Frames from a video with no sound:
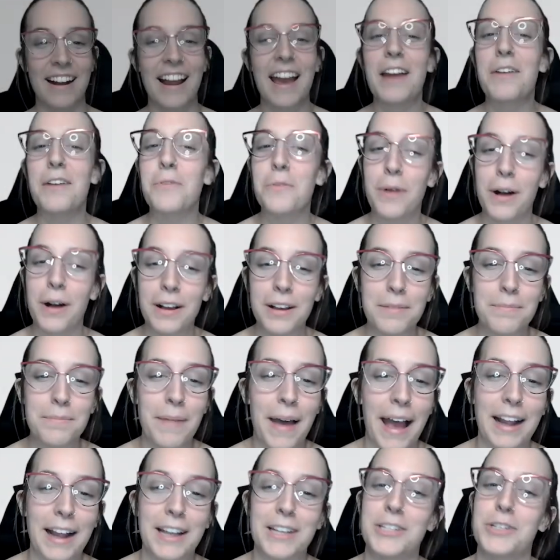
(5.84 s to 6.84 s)
and welcome
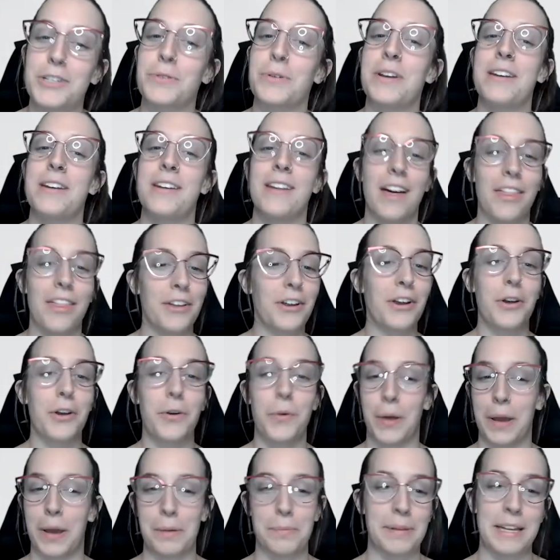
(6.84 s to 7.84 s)
back to another
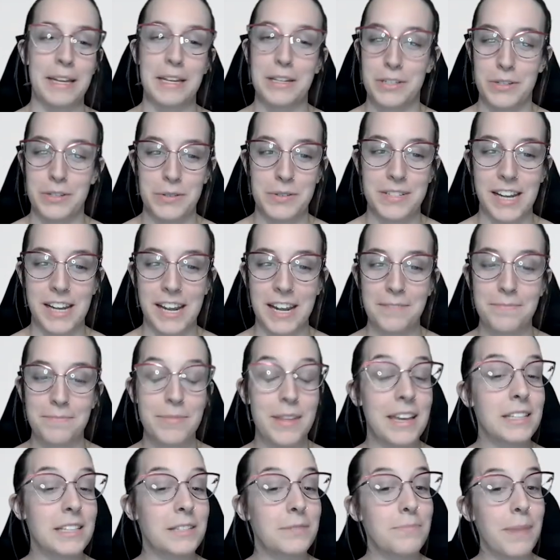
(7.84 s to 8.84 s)
Quick Play Tuesday.
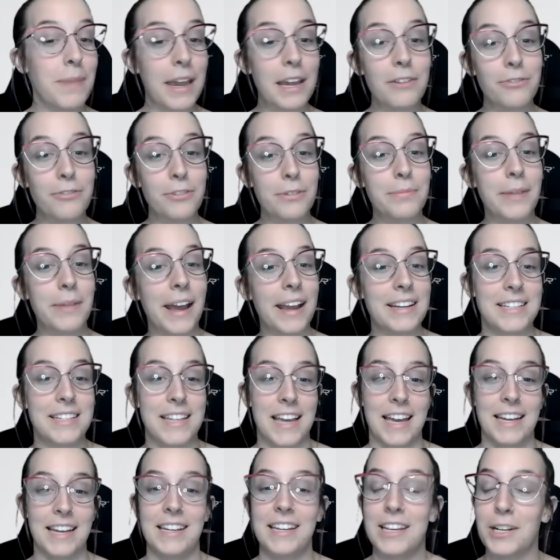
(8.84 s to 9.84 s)
It's Megan from
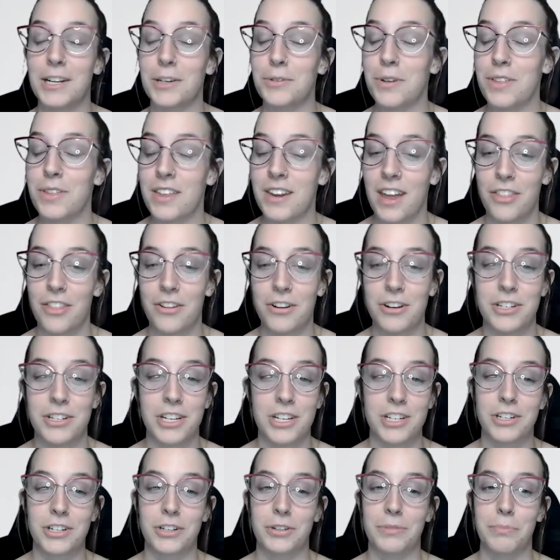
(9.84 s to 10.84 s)
Nine10 here with another
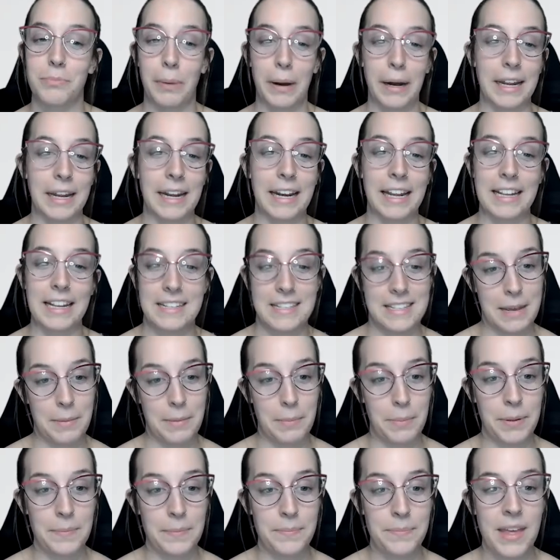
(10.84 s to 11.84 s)
digital marketing tip.
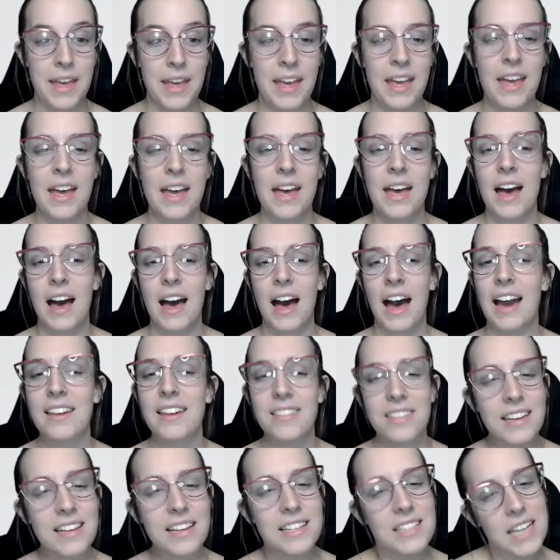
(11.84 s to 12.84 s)
I
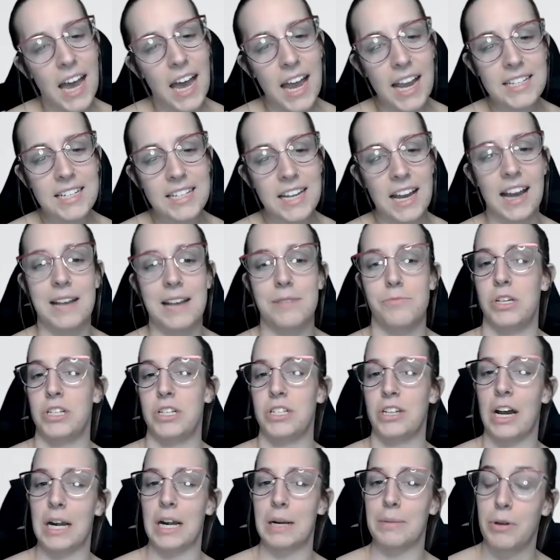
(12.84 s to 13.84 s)
think it's high time we
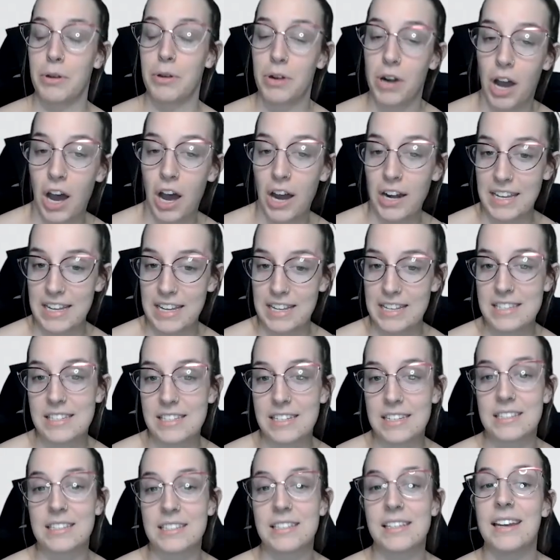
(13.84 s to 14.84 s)
talk about
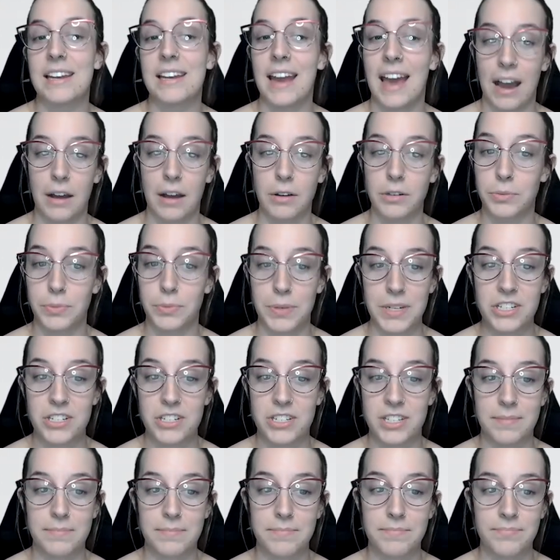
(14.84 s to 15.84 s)
audiences and how to reach
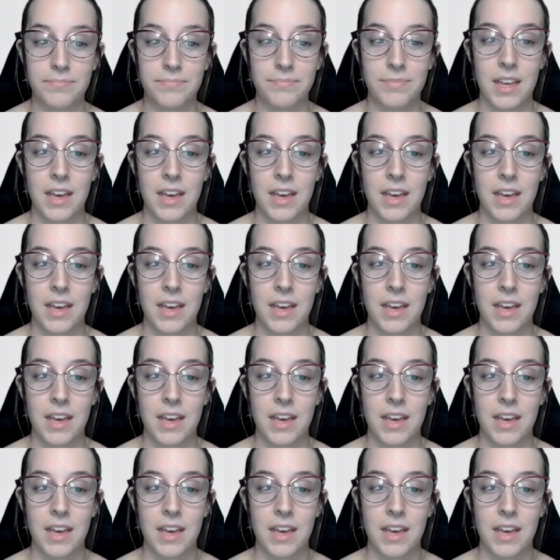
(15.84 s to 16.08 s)
them.